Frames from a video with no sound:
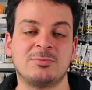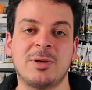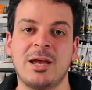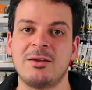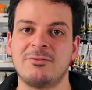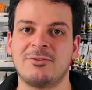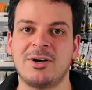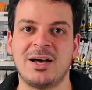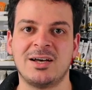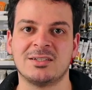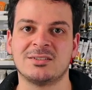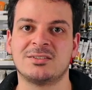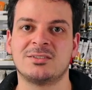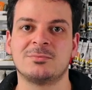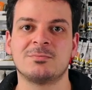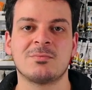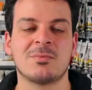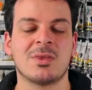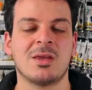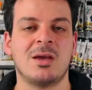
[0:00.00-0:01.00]
paint for us.
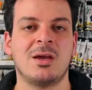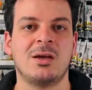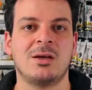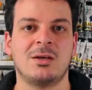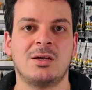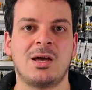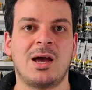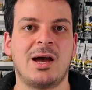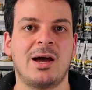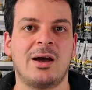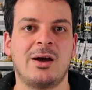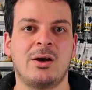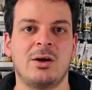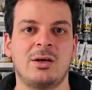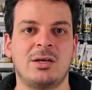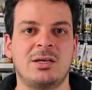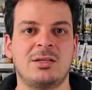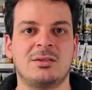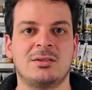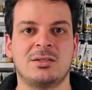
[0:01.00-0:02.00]
Uh,
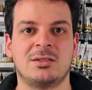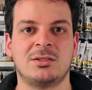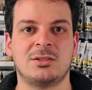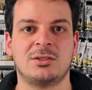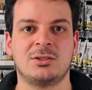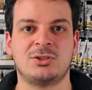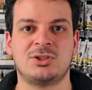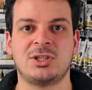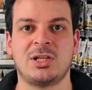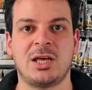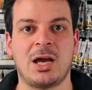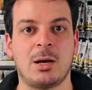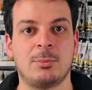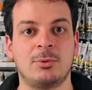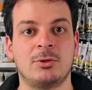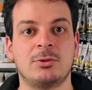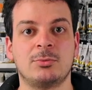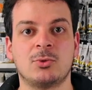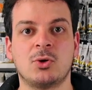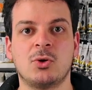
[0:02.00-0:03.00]
in the Sheleeart
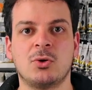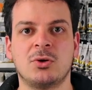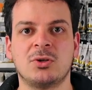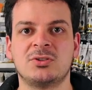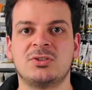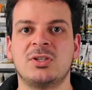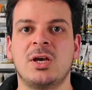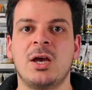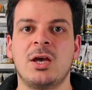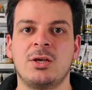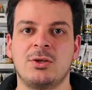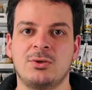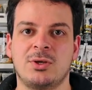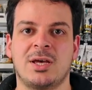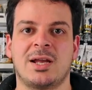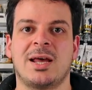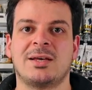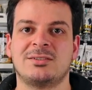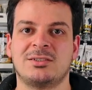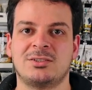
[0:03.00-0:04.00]
Bloom course, you
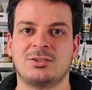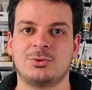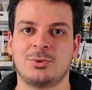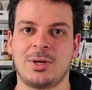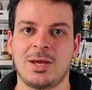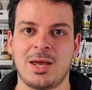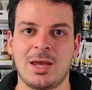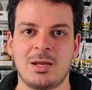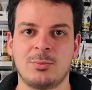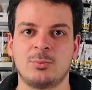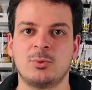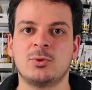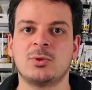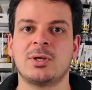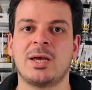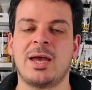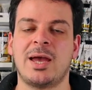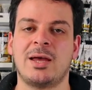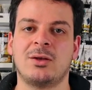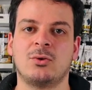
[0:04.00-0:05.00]
get access to a
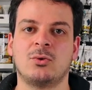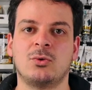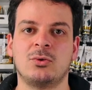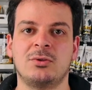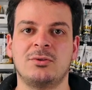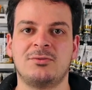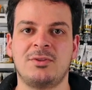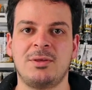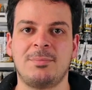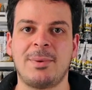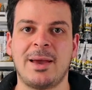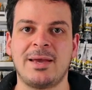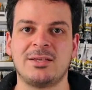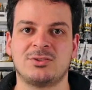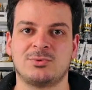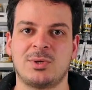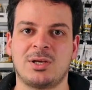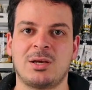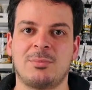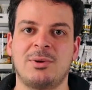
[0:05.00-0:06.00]
handbook and all of the
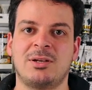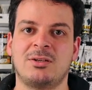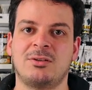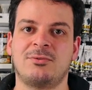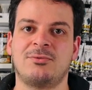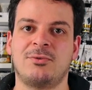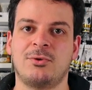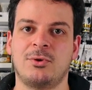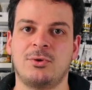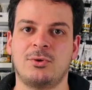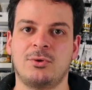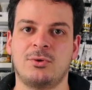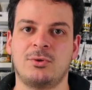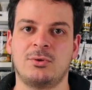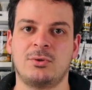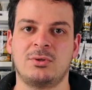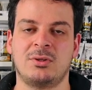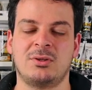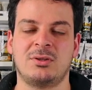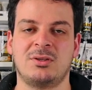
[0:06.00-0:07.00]
paints recommended
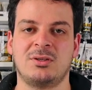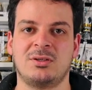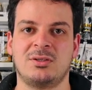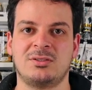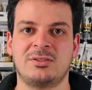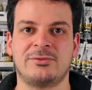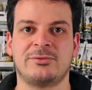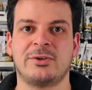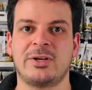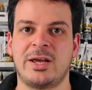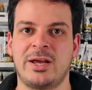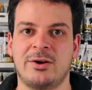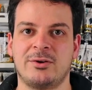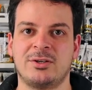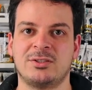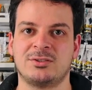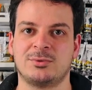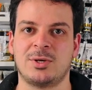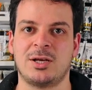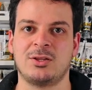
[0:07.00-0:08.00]
for the different
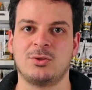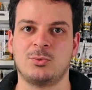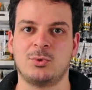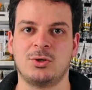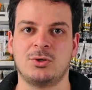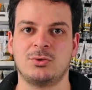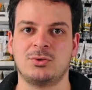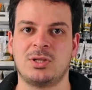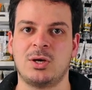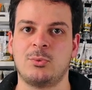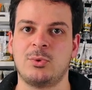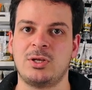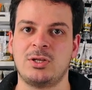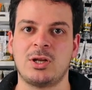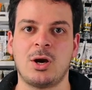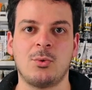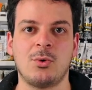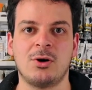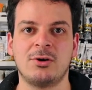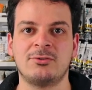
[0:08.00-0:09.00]
areas around the world that we
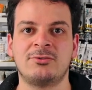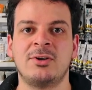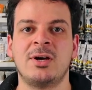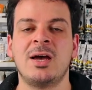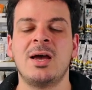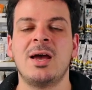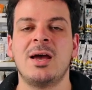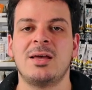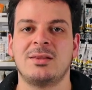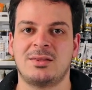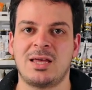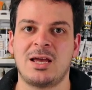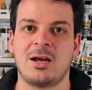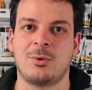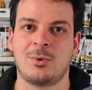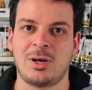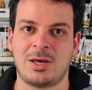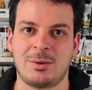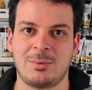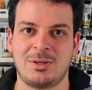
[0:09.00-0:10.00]
know of, they
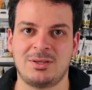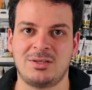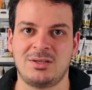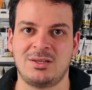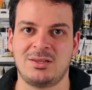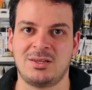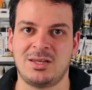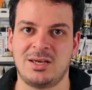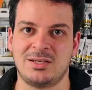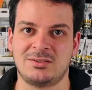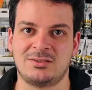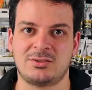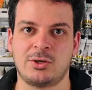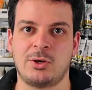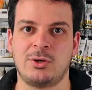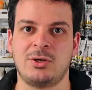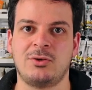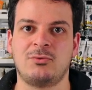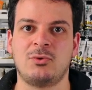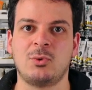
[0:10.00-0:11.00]
are recommended in there. So
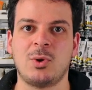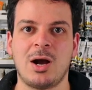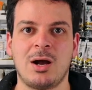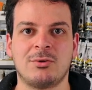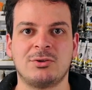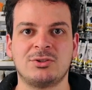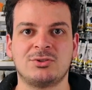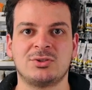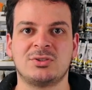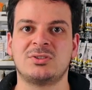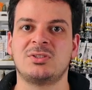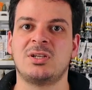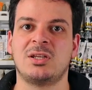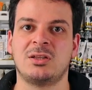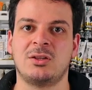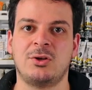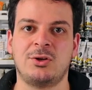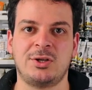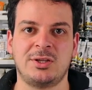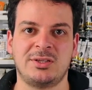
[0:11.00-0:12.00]
if you are interested
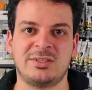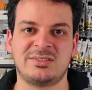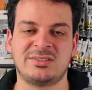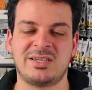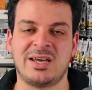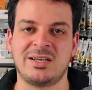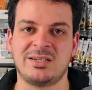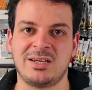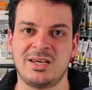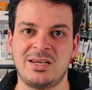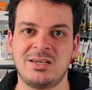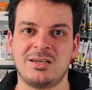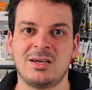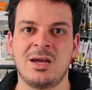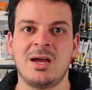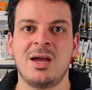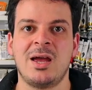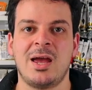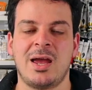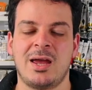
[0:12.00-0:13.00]
in learning this technique
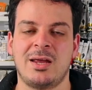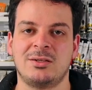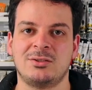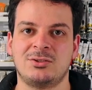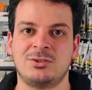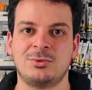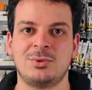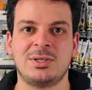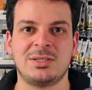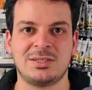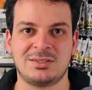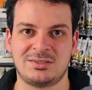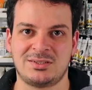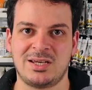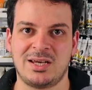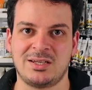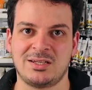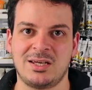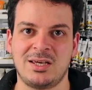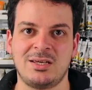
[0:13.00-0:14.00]
and doing this
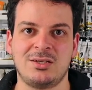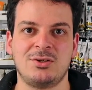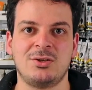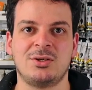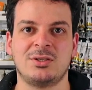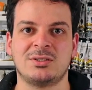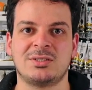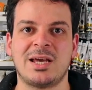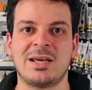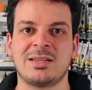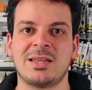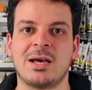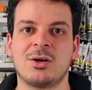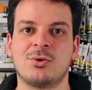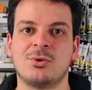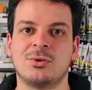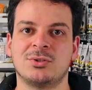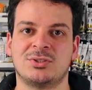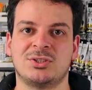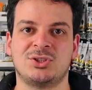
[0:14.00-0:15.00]
technique, you can take that
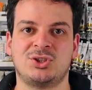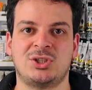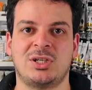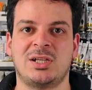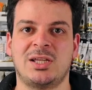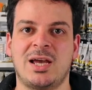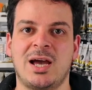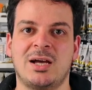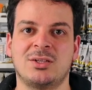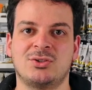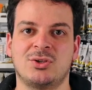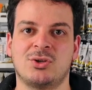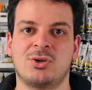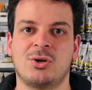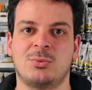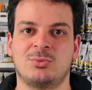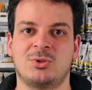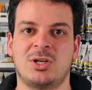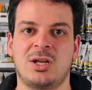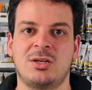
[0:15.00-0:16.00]
course at
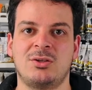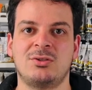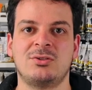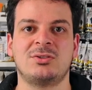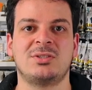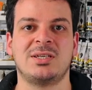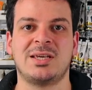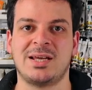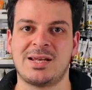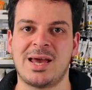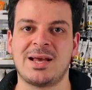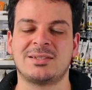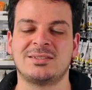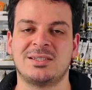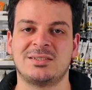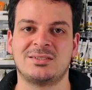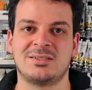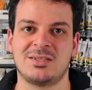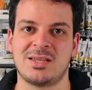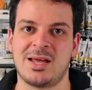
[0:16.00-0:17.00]
Sheleeart.com.au to get
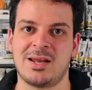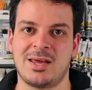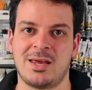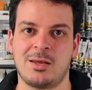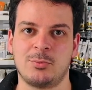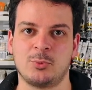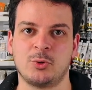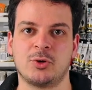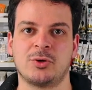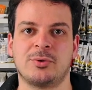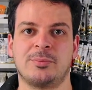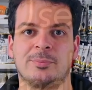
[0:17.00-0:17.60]
access to that handbook.